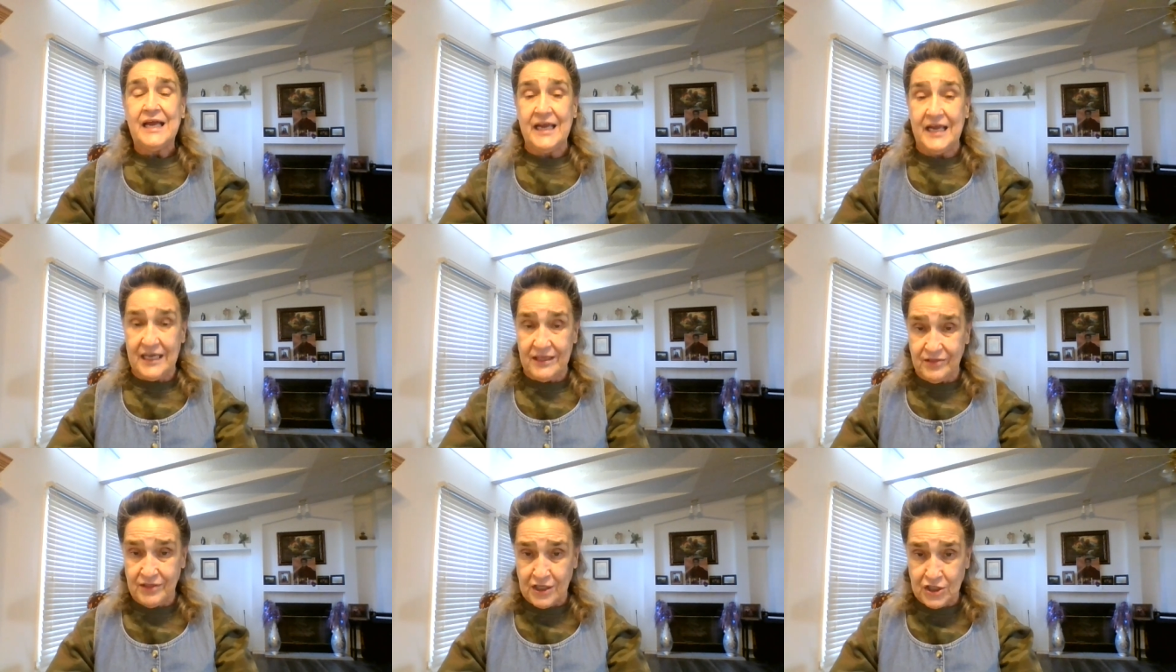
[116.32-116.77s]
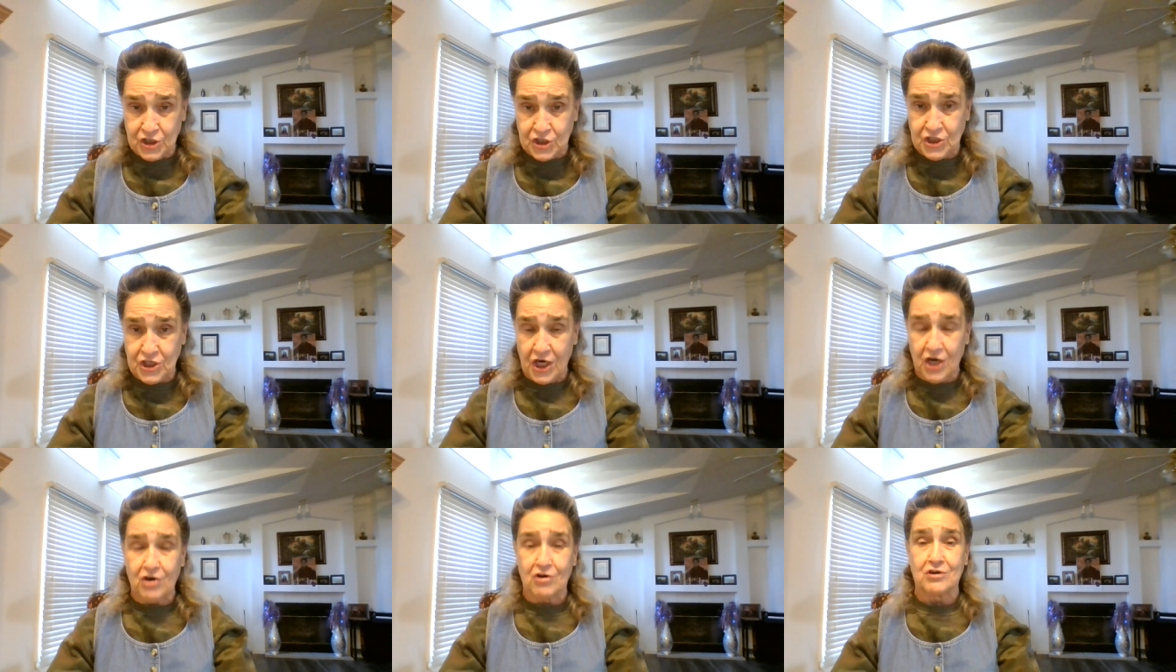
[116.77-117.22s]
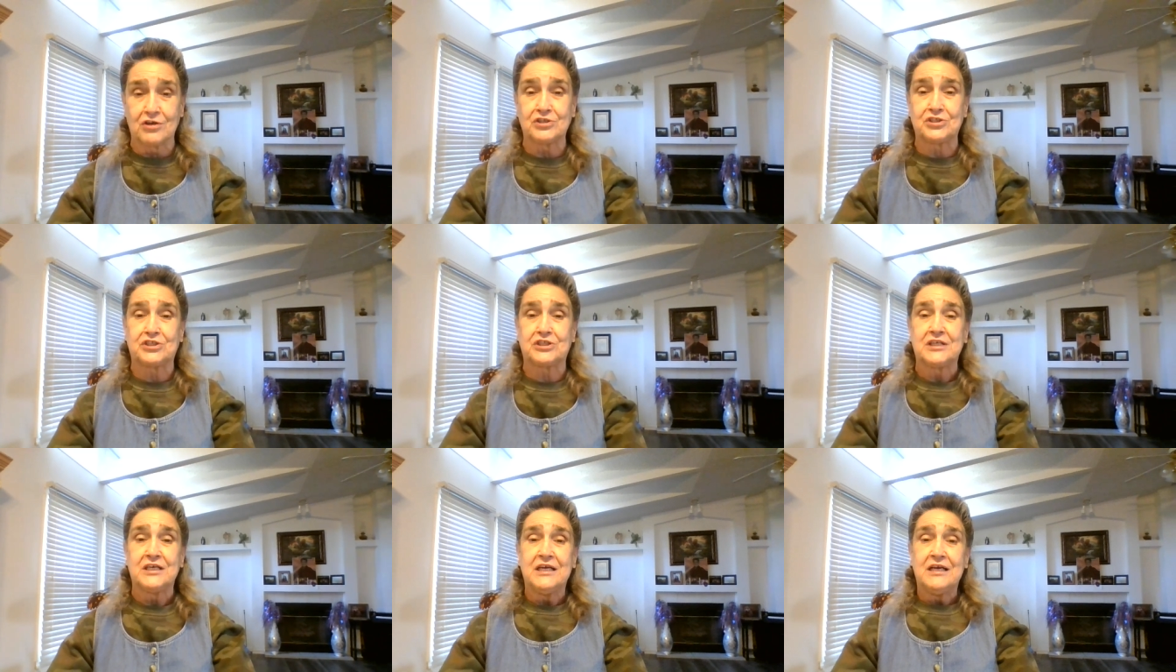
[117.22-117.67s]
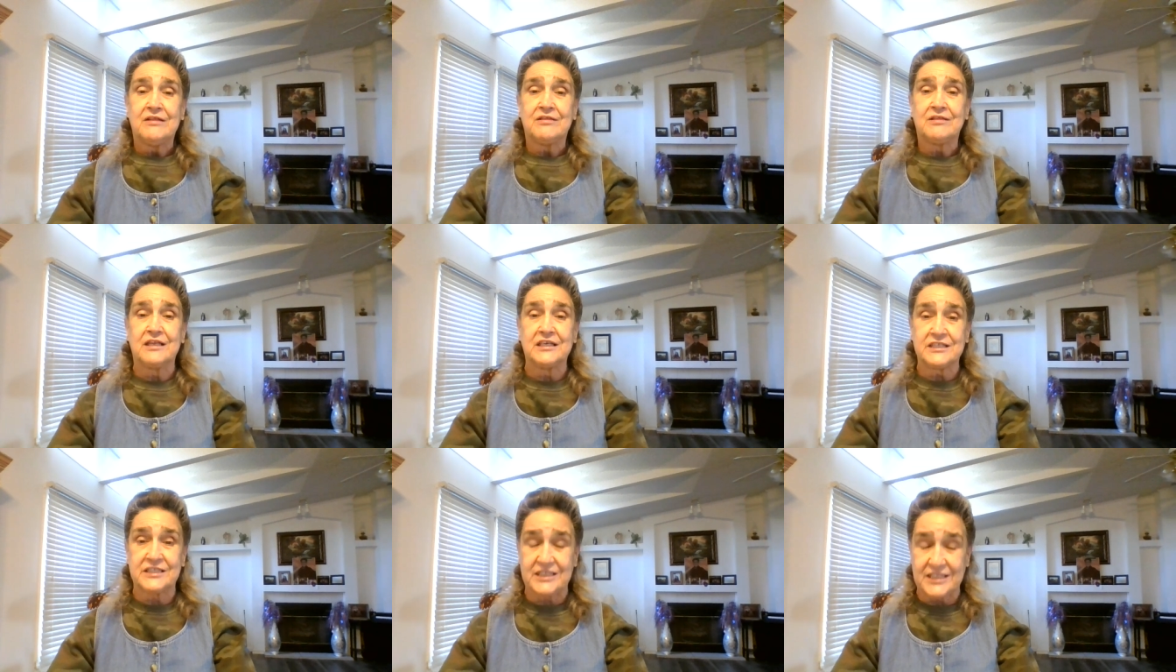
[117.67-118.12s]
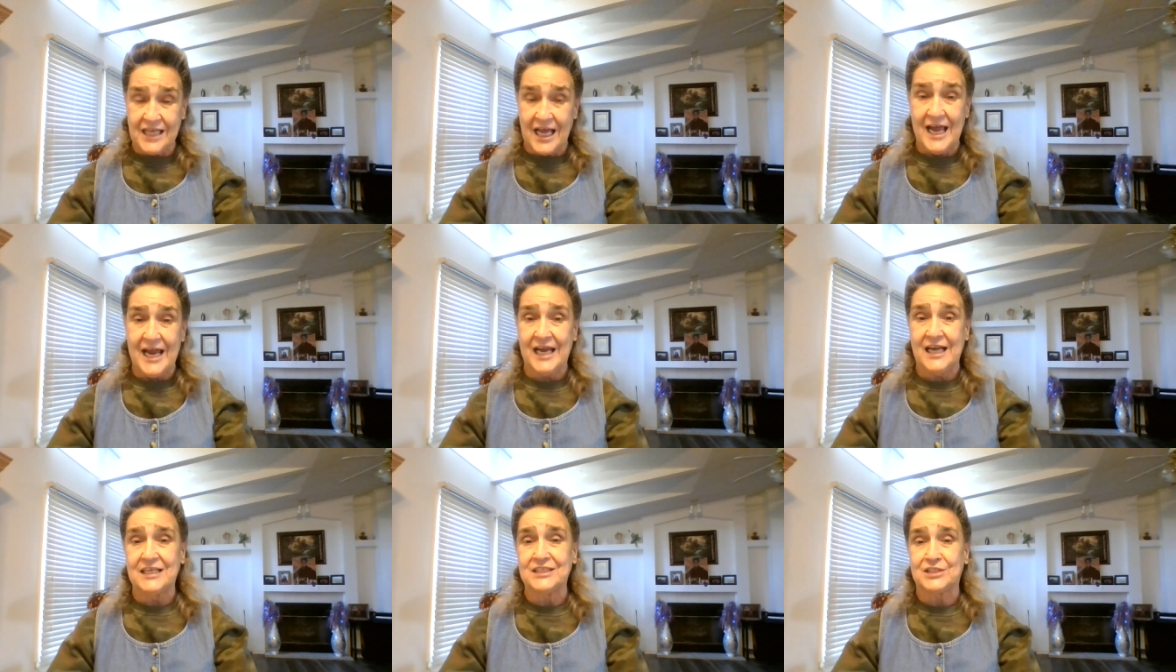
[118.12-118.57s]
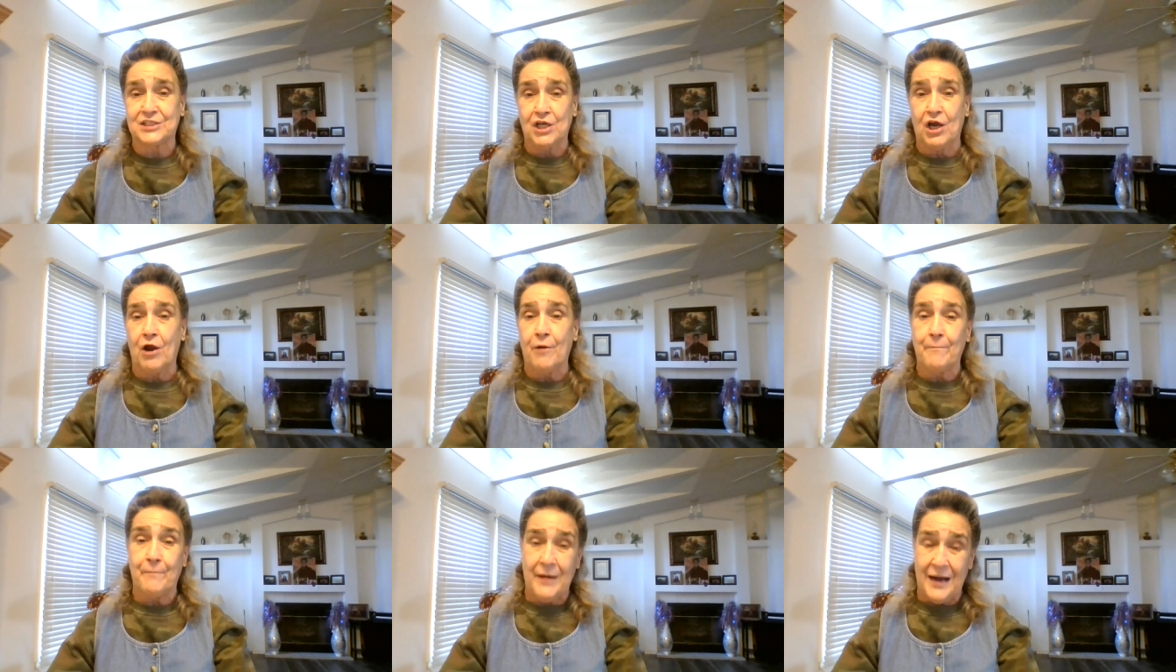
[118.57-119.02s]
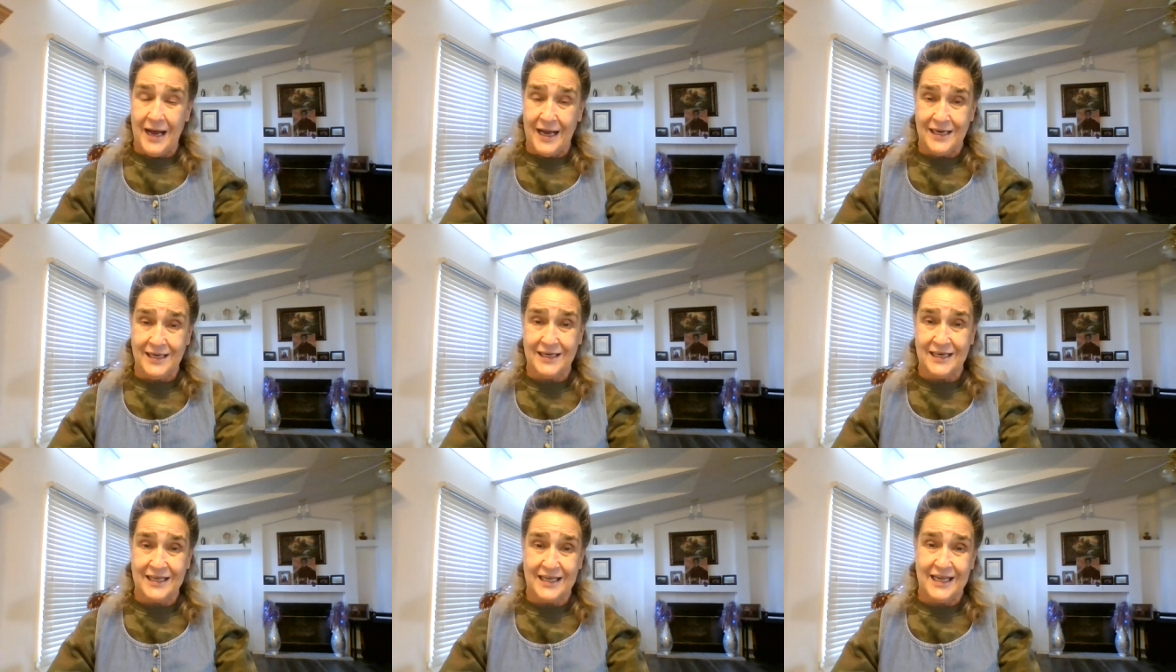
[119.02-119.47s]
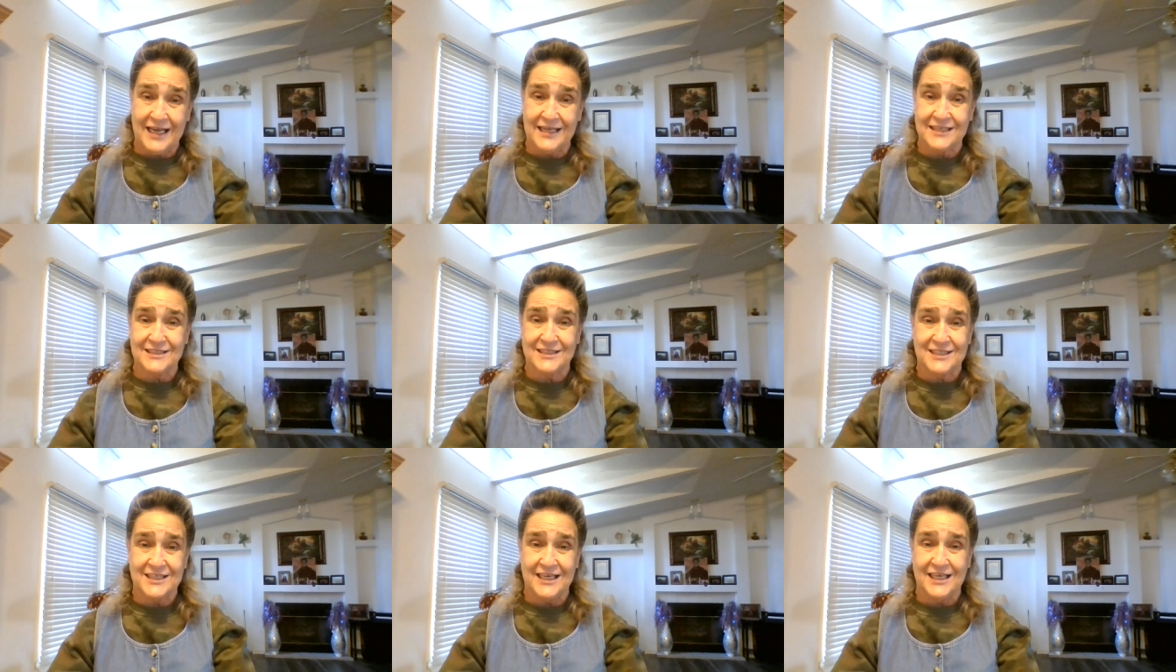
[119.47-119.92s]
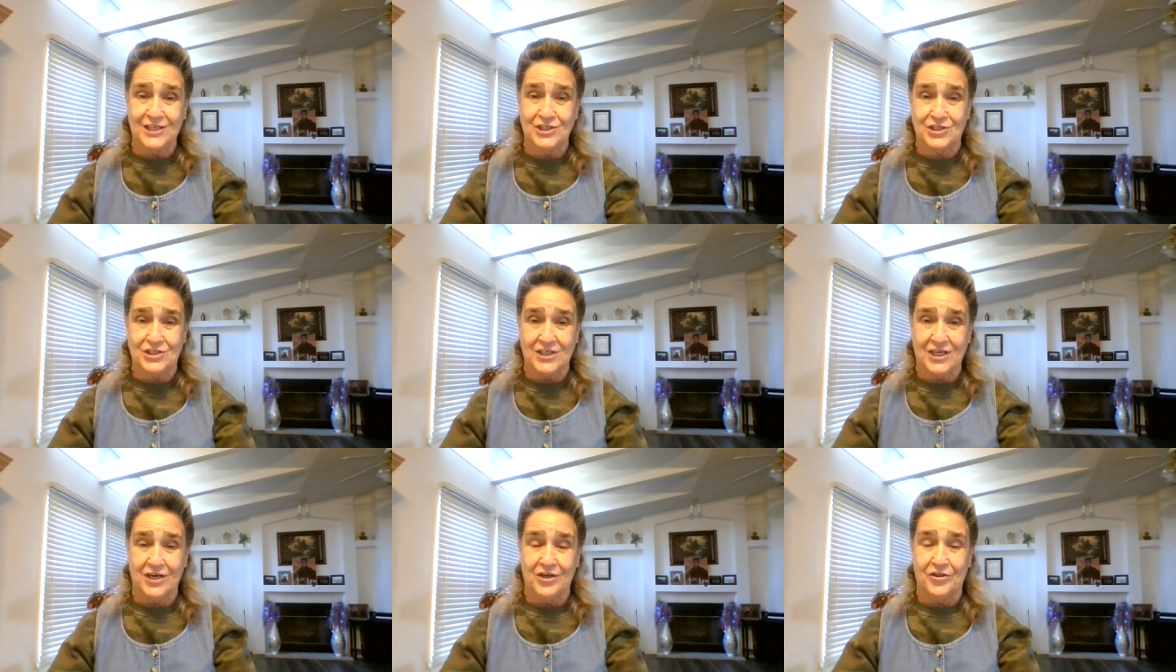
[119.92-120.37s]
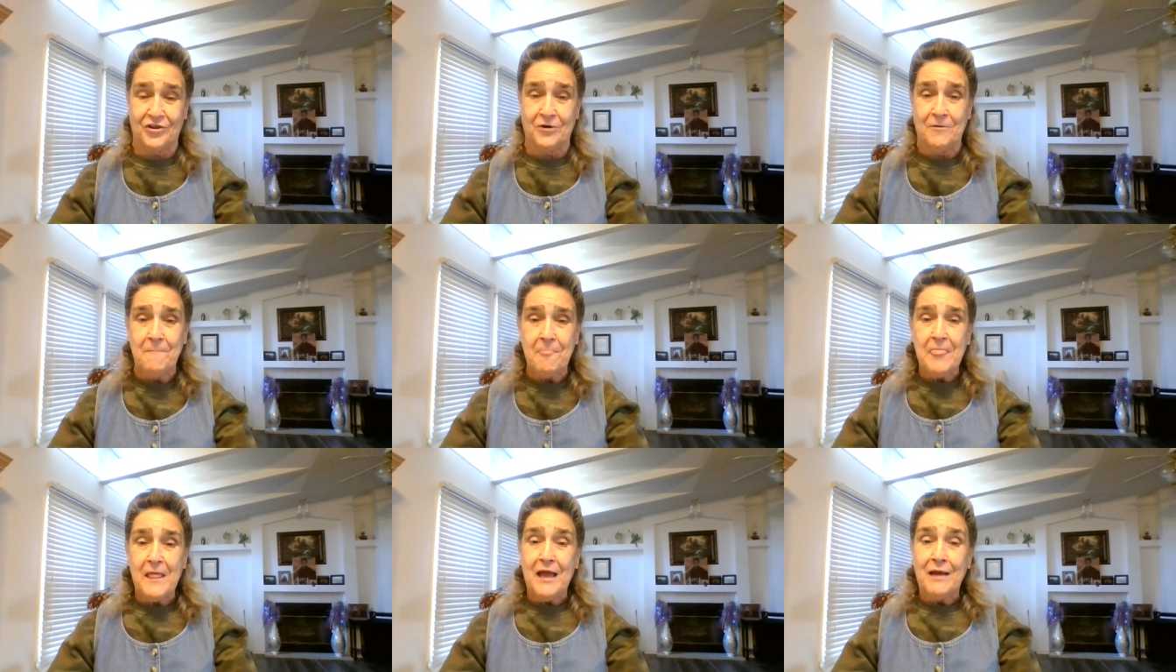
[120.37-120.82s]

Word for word: in the church the saints are biting against each other.